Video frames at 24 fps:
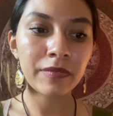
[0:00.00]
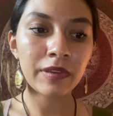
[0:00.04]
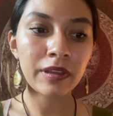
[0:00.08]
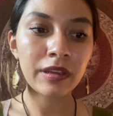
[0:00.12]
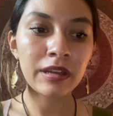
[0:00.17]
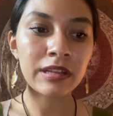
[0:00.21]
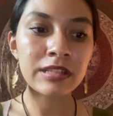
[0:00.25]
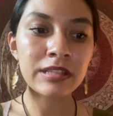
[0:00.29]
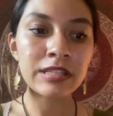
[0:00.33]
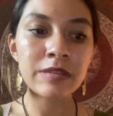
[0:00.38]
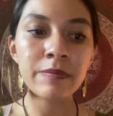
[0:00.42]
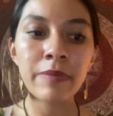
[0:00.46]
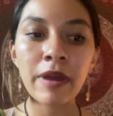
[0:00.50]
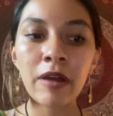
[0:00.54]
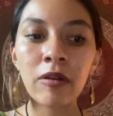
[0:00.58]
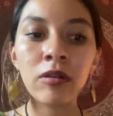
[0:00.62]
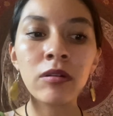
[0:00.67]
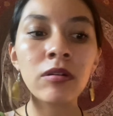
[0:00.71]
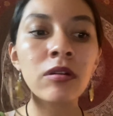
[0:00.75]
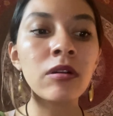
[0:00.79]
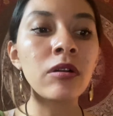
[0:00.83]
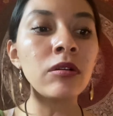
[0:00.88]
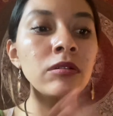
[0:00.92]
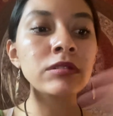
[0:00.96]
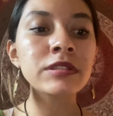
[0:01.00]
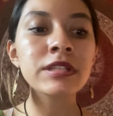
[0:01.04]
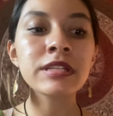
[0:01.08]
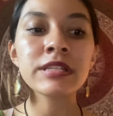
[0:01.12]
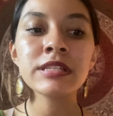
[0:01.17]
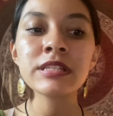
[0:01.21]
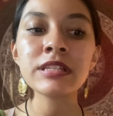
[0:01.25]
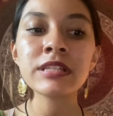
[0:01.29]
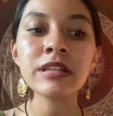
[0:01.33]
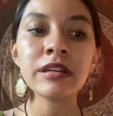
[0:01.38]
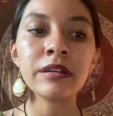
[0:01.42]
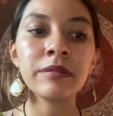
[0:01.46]
it's about
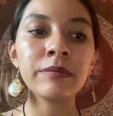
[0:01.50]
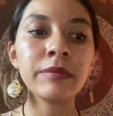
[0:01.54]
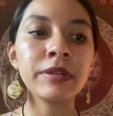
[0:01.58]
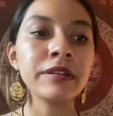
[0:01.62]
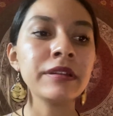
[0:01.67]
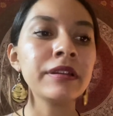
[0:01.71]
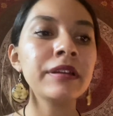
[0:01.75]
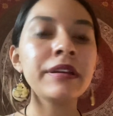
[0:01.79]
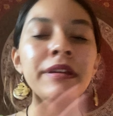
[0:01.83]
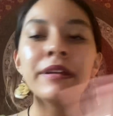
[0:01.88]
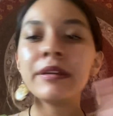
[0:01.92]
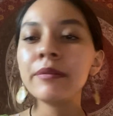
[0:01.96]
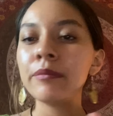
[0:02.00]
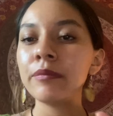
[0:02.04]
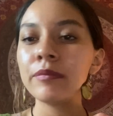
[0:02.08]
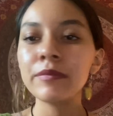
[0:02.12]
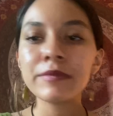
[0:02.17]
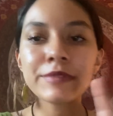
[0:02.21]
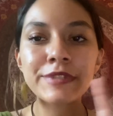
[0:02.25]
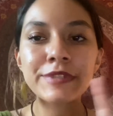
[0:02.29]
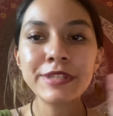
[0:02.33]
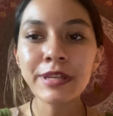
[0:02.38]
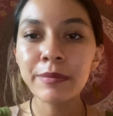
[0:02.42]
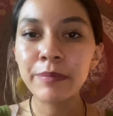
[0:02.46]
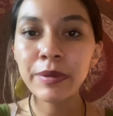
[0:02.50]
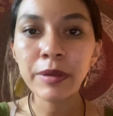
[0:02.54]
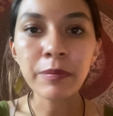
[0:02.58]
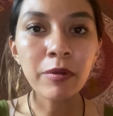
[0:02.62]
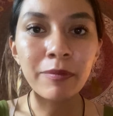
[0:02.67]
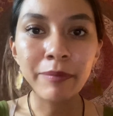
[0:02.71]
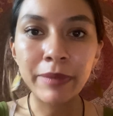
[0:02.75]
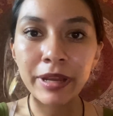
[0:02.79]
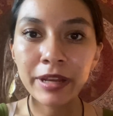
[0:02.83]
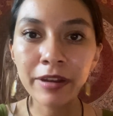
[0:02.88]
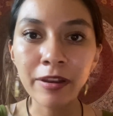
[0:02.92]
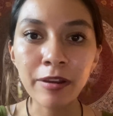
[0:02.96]
occultism, and some people
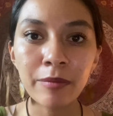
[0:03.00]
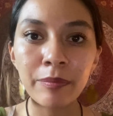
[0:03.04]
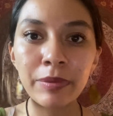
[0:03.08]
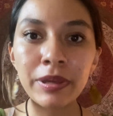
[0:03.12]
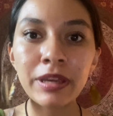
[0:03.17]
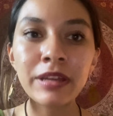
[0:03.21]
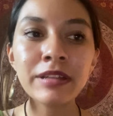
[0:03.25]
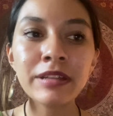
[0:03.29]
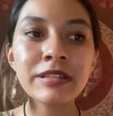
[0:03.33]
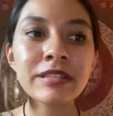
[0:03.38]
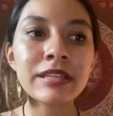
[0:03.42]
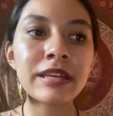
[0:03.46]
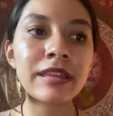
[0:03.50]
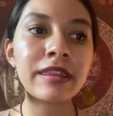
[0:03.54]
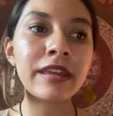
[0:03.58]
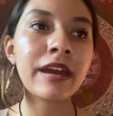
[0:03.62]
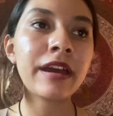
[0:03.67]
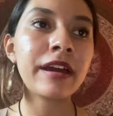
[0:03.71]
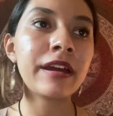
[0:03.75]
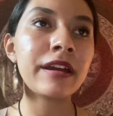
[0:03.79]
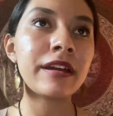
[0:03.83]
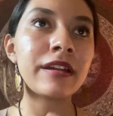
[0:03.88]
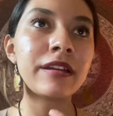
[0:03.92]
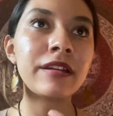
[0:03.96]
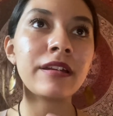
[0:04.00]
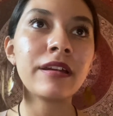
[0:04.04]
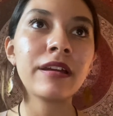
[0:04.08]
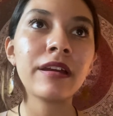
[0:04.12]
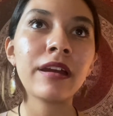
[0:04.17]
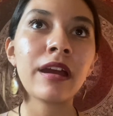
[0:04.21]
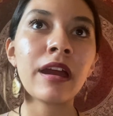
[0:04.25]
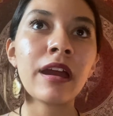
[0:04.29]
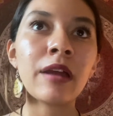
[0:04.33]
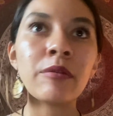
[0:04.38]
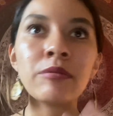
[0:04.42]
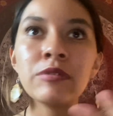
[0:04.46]
may not be into that.
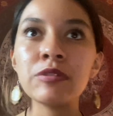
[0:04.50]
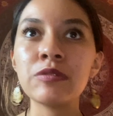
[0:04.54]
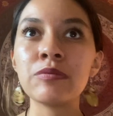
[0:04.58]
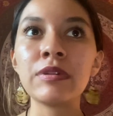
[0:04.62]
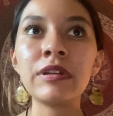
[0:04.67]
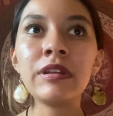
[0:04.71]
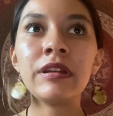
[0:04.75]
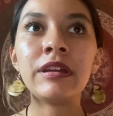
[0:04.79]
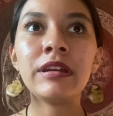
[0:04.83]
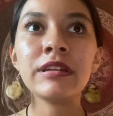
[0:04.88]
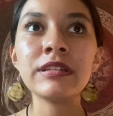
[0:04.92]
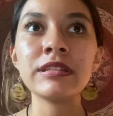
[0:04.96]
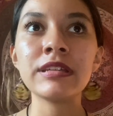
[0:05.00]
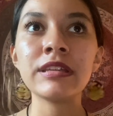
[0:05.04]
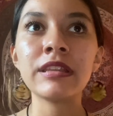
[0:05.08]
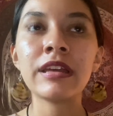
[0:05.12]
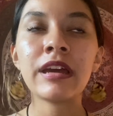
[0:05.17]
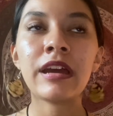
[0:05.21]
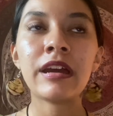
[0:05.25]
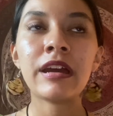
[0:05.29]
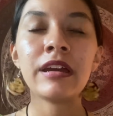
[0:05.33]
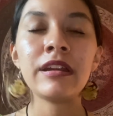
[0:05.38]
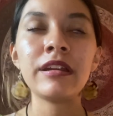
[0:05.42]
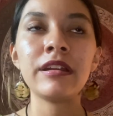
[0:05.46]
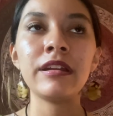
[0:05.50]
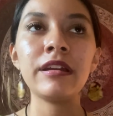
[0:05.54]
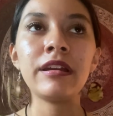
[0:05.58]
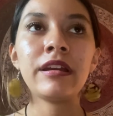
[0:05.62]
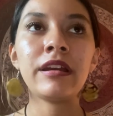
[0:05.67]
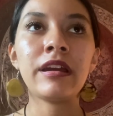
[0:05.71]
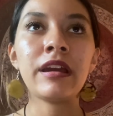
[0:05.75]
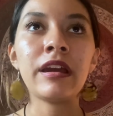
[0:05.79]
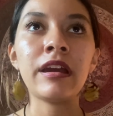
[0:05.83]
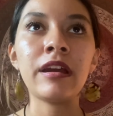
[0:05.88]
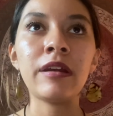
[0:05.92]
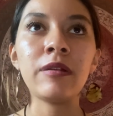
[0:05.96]
I was really into that
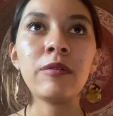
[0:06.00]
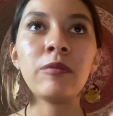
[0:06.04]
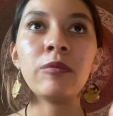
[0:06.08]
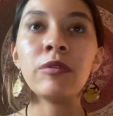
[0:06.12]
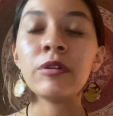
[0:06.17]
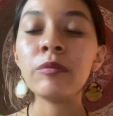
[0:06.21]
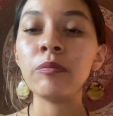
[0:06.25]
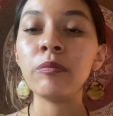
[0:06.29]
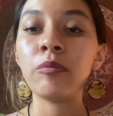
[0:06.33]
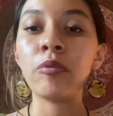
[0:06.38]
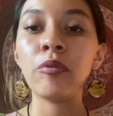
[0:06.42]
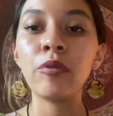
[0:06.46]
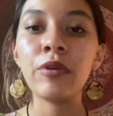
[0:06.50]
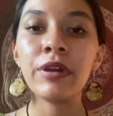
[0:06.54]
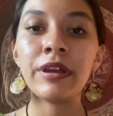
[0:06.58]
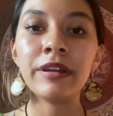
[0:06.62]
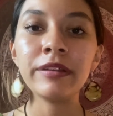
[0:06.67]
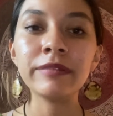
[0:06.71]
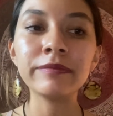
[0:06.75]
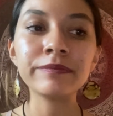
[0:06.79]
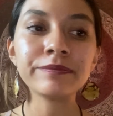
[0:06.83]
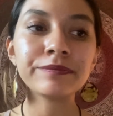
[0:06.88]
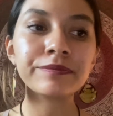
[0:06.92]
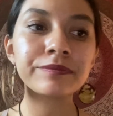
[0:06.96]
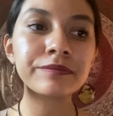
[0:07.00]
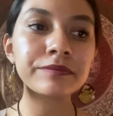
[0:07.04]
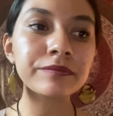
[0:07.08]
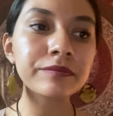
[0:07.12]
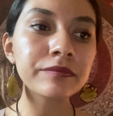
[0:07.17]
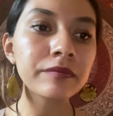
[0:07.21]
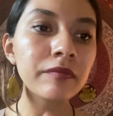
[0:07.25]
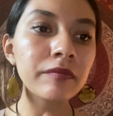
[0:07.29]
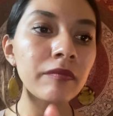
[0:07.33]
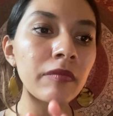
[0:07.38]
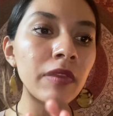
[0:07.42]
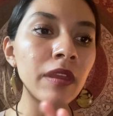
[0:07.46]
at one point,
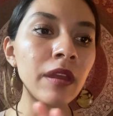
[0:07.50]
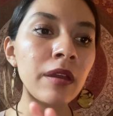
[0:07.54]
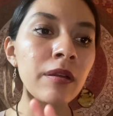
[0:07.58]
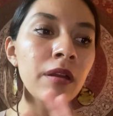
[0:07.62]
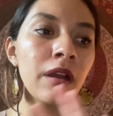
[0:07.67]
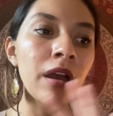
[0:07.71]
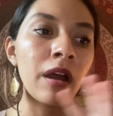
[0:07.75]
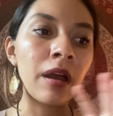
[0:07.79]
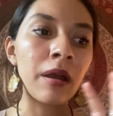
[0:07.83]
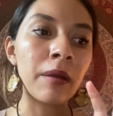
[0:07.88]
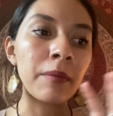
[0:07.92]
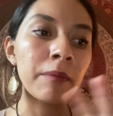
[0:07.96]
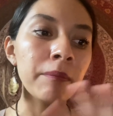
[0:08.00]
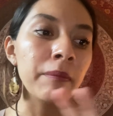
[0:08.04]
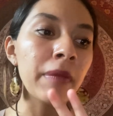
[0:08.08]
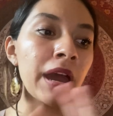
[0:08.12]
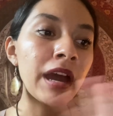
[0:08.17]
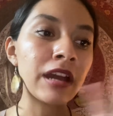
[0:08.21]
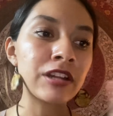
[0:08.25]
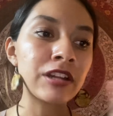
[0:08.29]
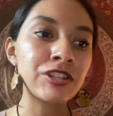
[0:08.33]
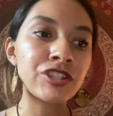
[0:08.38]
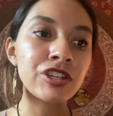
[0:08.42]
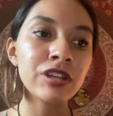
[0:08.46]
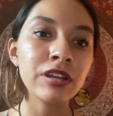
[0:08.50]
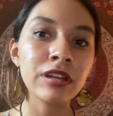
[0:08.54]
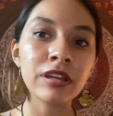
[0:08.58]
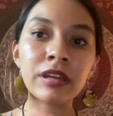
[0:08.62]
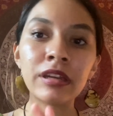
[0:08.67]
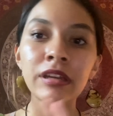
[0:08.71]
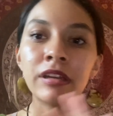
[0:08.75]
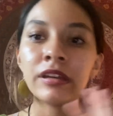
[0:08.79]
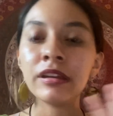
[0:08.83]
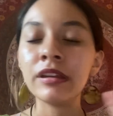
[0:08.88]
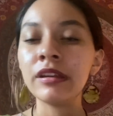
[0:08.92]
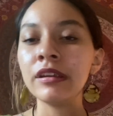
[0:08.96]
magic
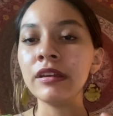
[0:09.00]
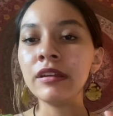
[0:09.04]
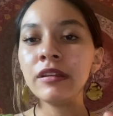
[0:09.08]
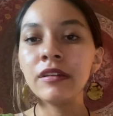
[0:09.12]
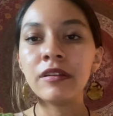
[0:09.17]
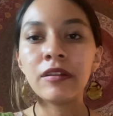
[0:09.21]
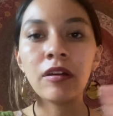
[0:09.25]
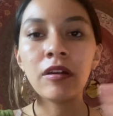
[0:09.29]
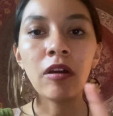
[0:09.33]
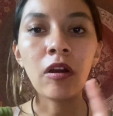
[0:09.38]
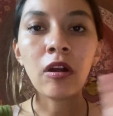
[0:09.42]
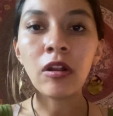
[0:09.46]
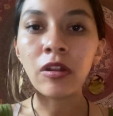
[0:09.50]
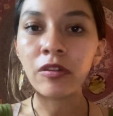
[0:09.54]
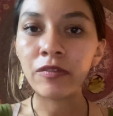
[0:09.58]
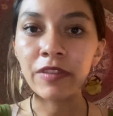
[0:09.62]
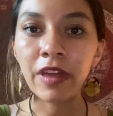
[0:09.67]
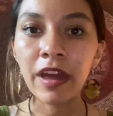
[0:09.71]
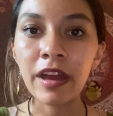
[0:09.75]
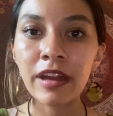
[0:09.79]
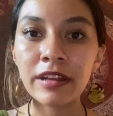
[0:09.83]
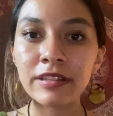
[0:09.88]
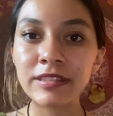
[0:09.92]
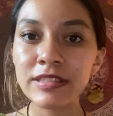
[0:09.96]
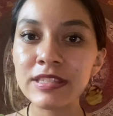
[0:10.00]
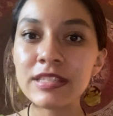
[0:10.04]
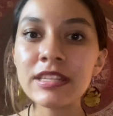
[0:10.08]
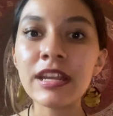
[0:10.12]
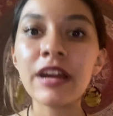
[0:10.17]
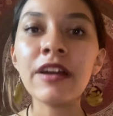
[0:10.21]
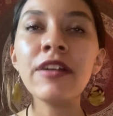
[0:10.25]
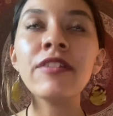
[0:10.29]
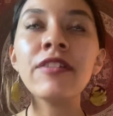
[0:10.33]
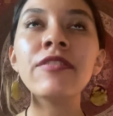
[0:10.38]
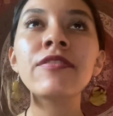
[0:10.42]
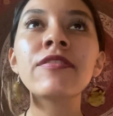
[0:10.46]
and all of that
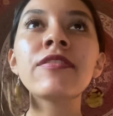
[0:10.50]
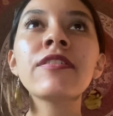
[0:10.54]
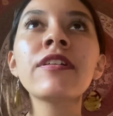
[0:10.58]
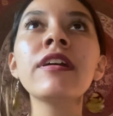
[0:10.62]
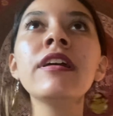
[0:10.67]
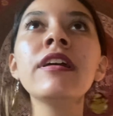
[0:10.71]
stuff.